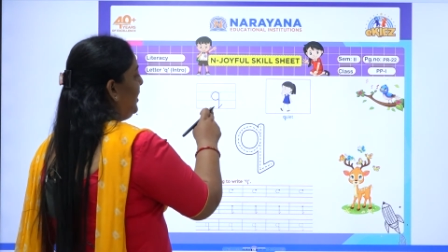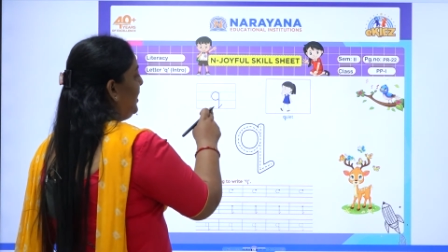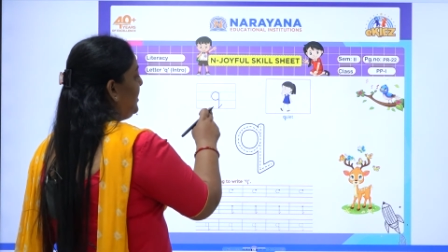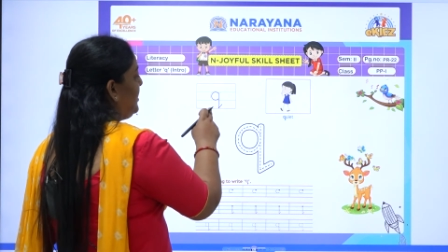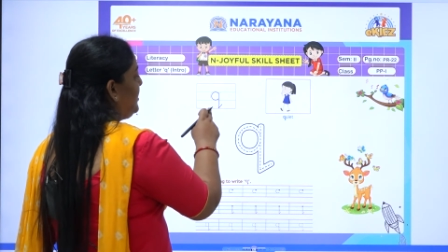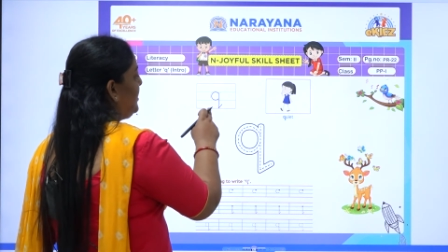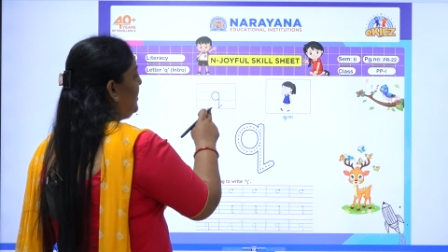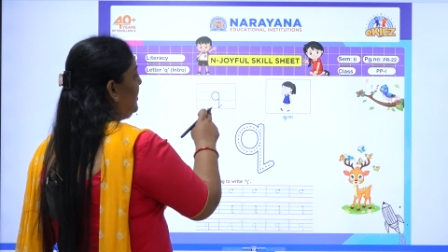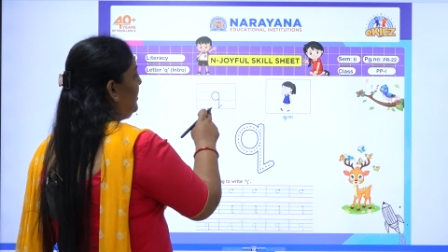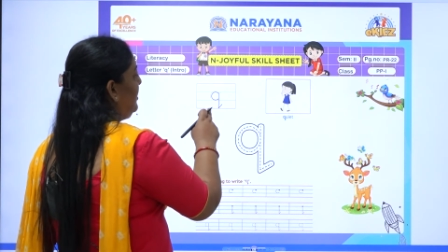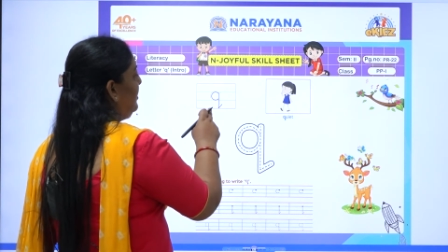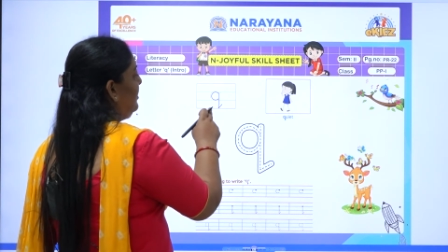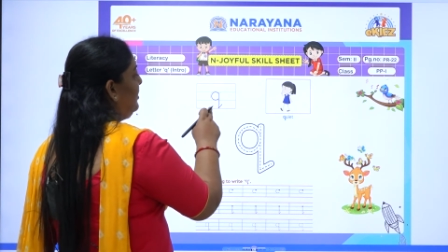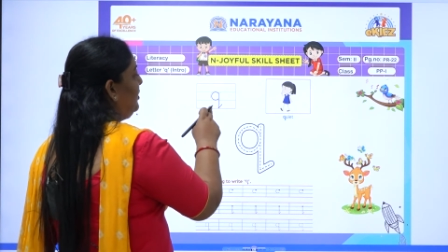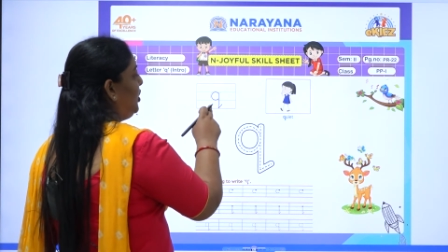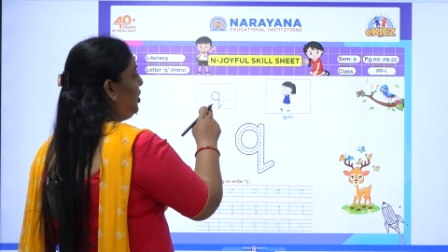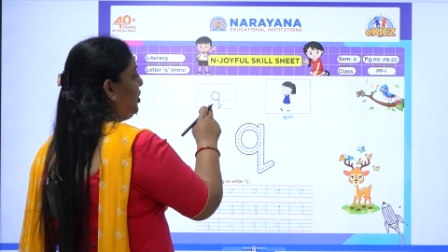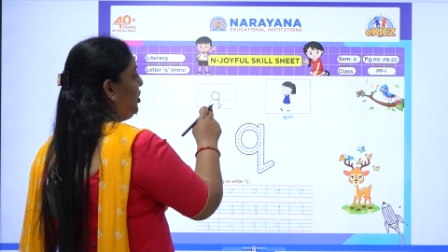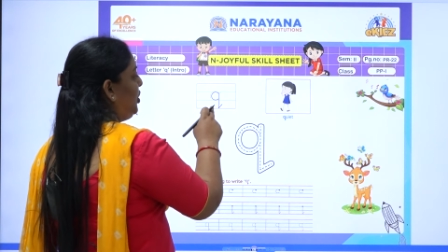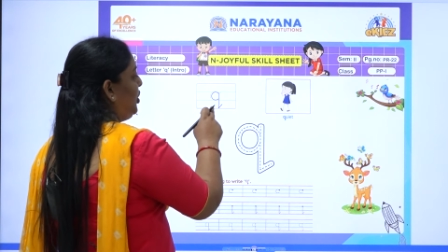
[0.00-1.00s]
letter
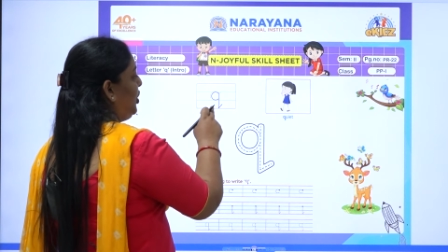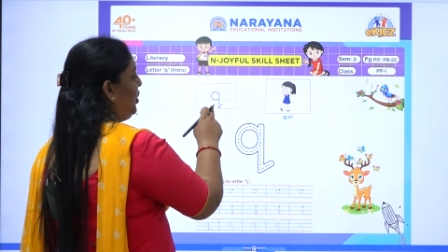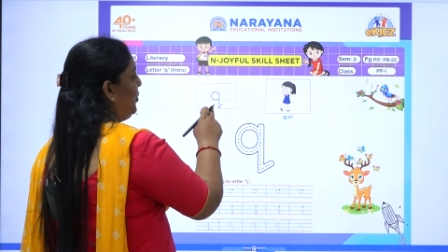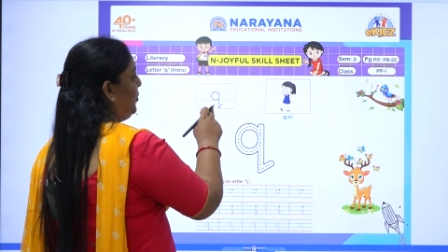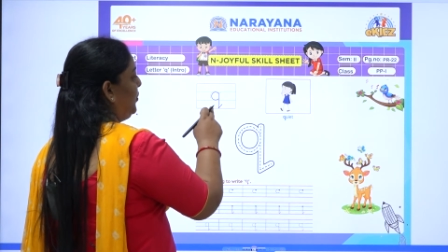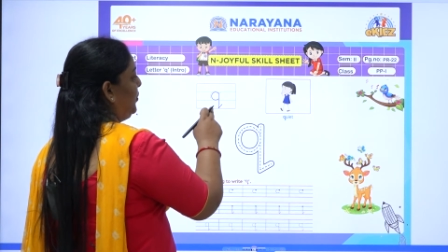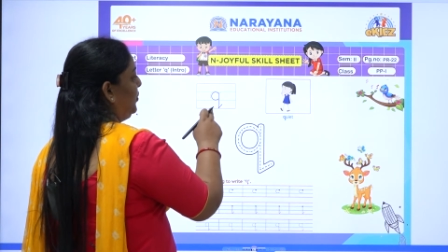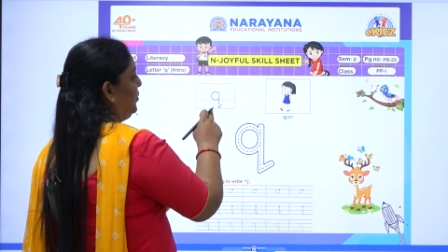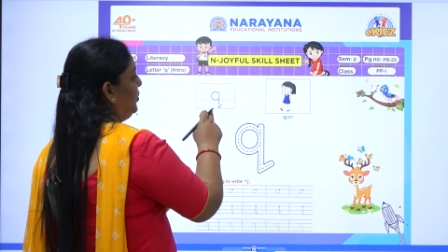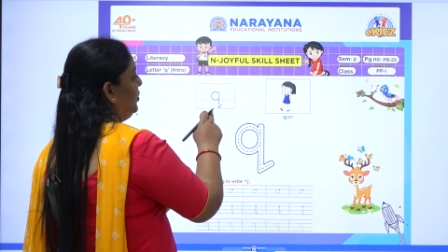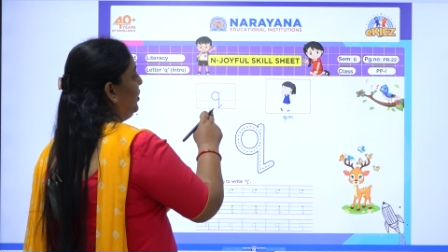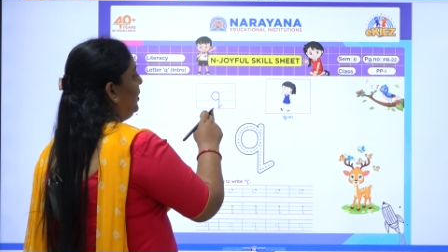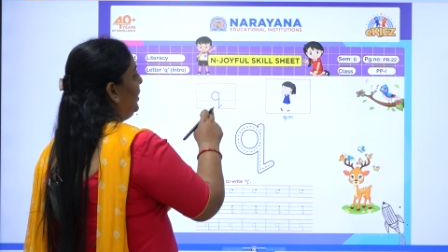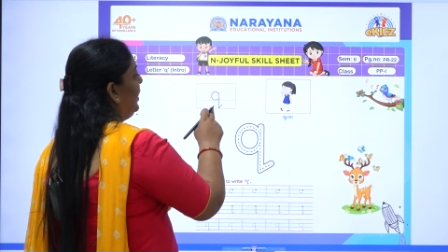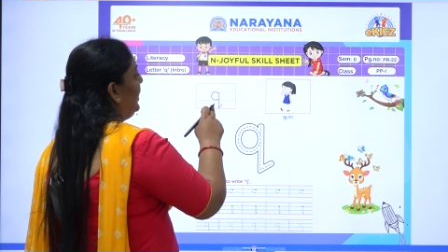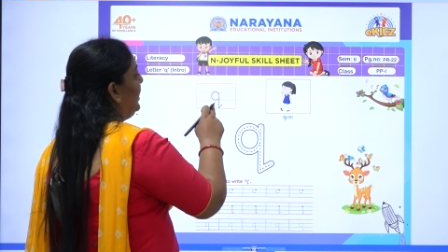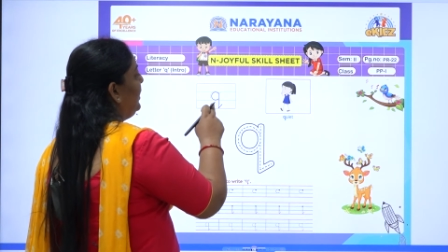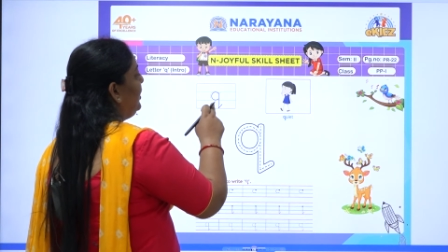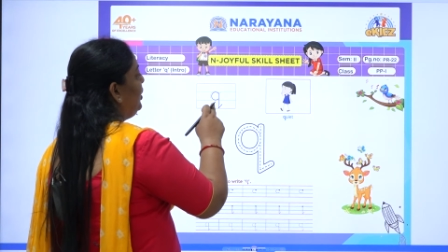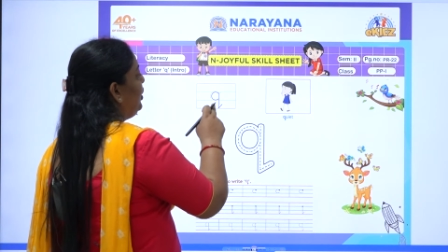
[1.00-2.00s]
Q.
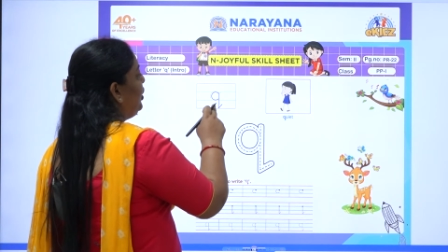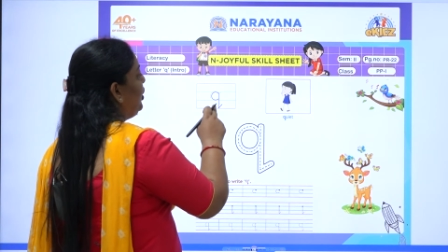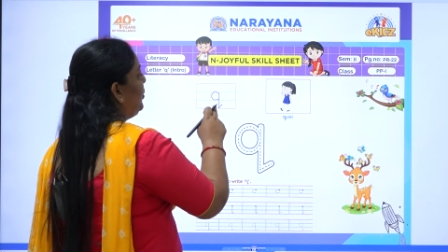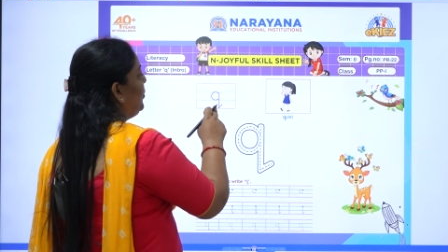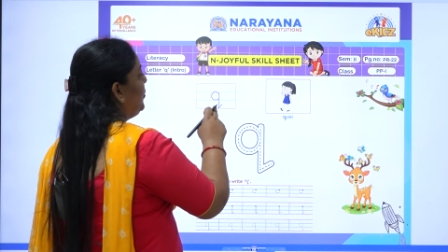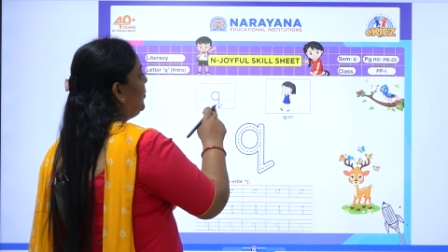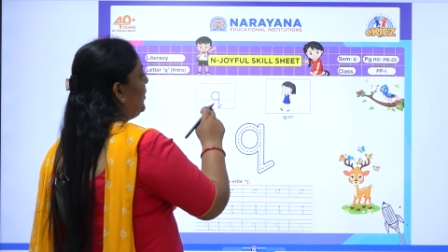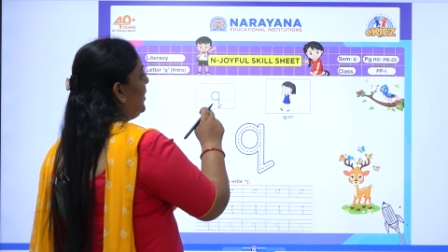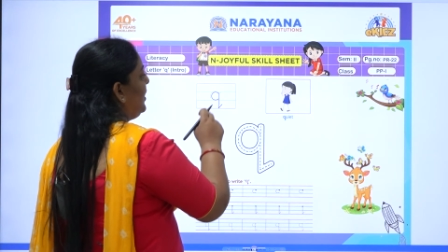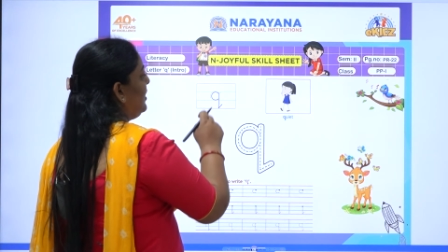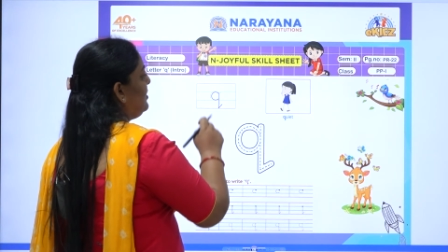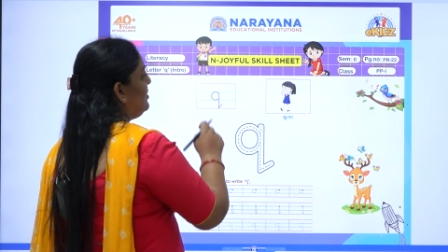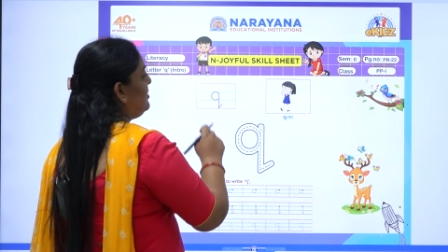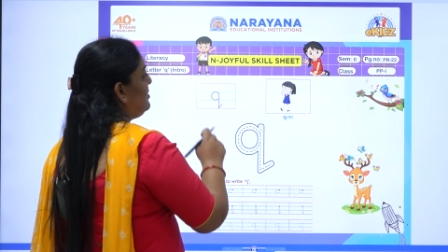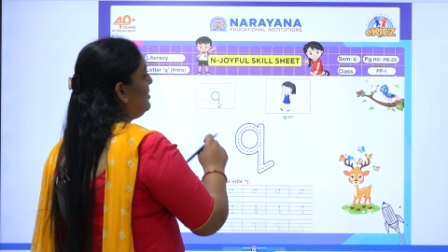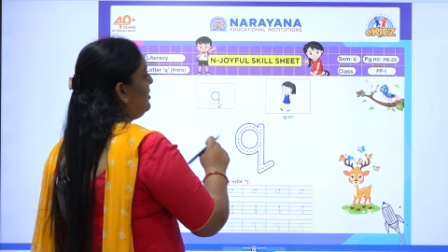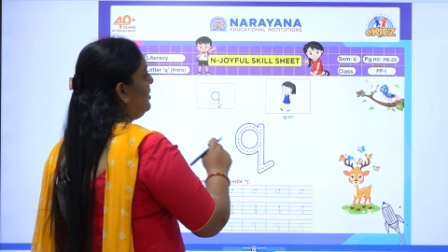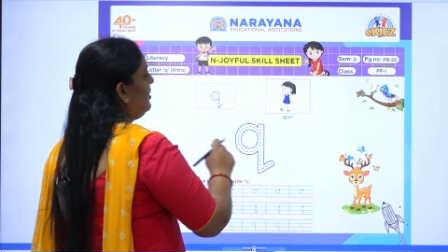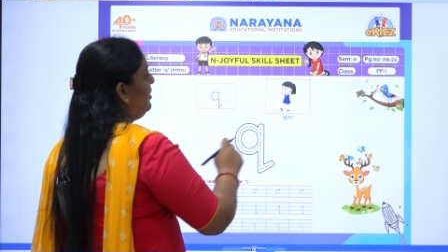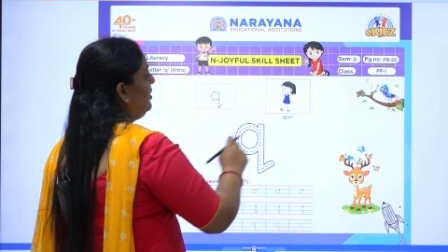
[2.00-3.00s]
Q is
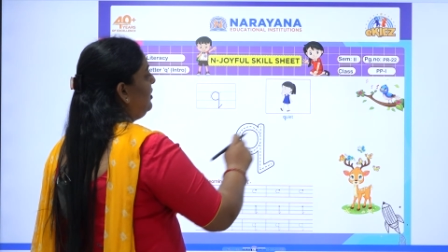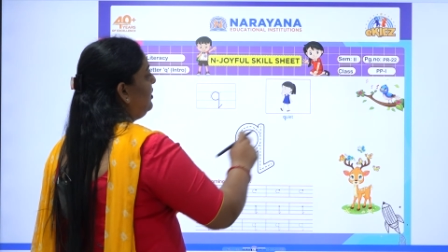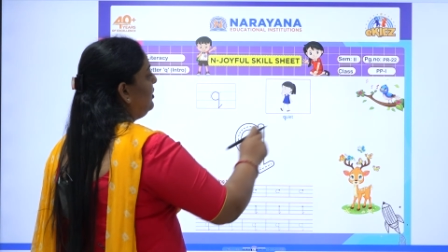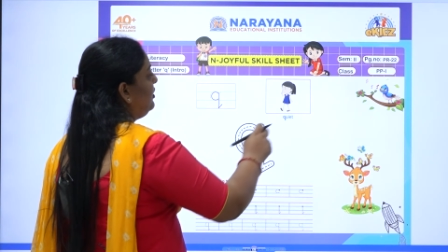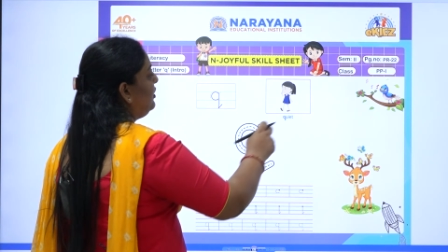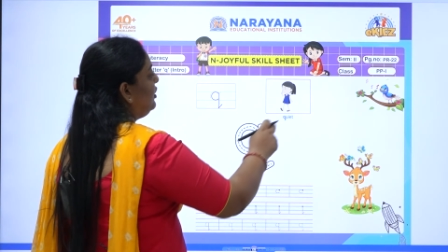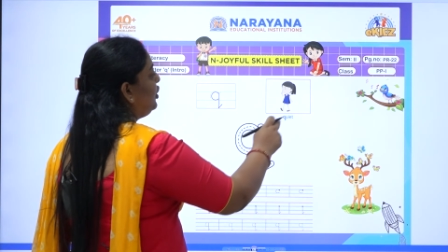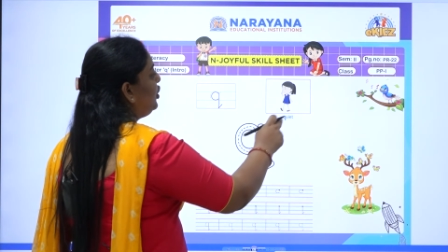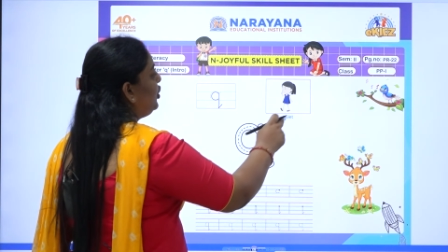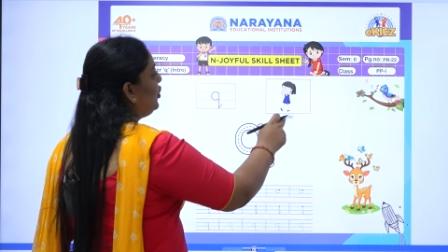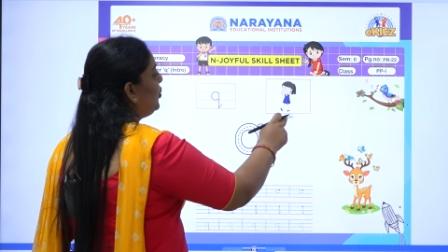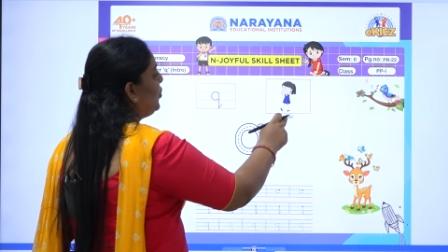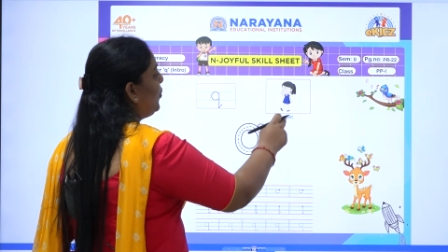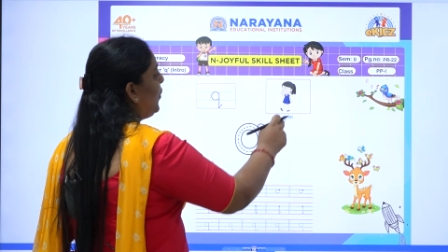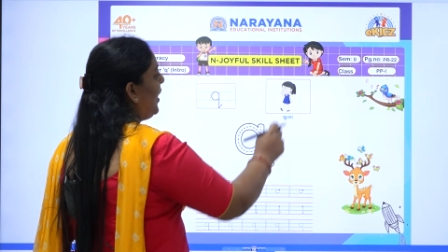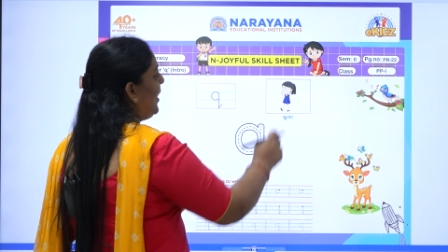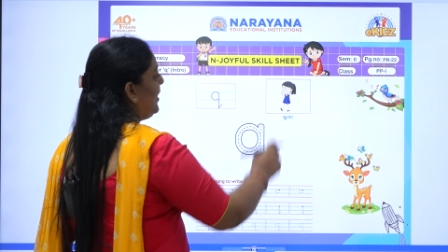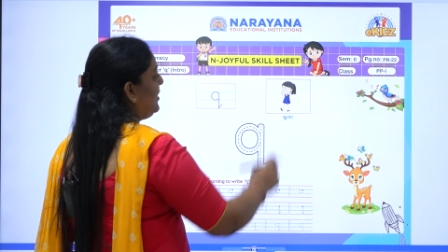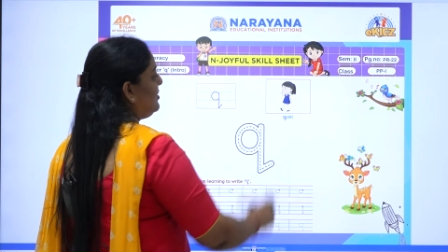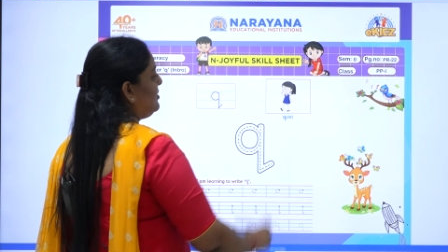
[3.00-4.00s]
in
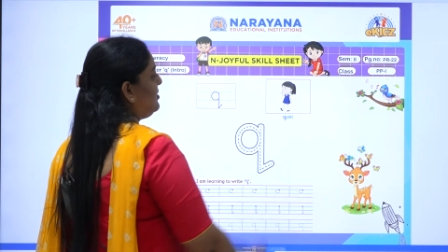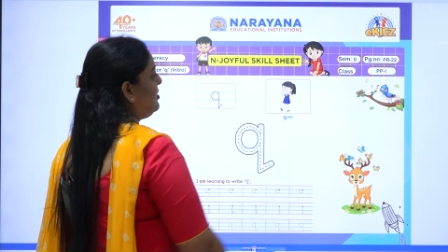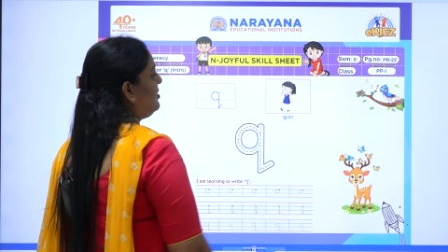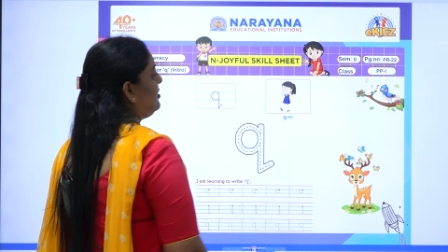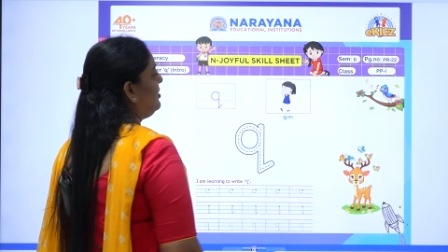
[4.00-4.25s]
quite.